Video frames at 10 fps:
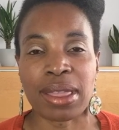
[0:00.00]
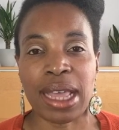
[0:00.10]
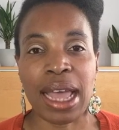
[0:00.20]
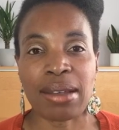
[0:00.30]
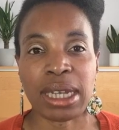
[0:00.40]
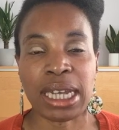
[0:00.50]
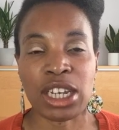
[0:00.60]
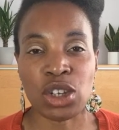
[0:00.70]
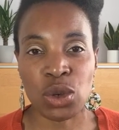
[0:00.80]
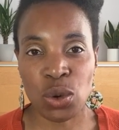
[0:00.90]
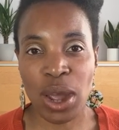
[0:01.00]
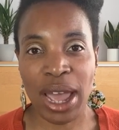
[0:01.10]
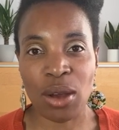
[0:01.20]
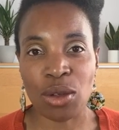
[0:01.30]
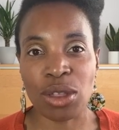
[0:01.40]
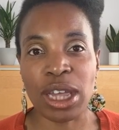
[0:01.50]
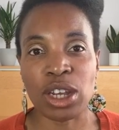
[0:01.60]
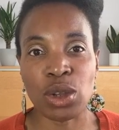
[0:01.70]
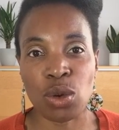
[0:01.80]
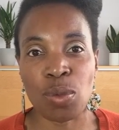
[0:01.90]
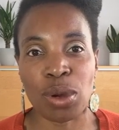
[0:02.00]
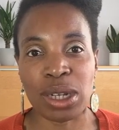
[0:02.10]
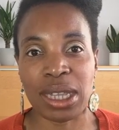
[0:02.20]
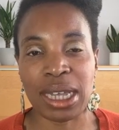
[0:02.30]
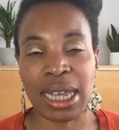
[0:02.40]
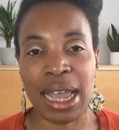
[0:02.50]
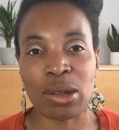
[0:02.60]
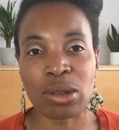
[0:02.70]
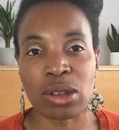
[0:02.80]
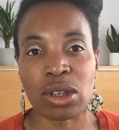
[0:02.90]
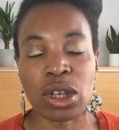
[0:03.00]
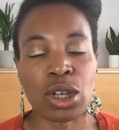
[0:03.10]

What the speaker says: that it is your health and your body that counts.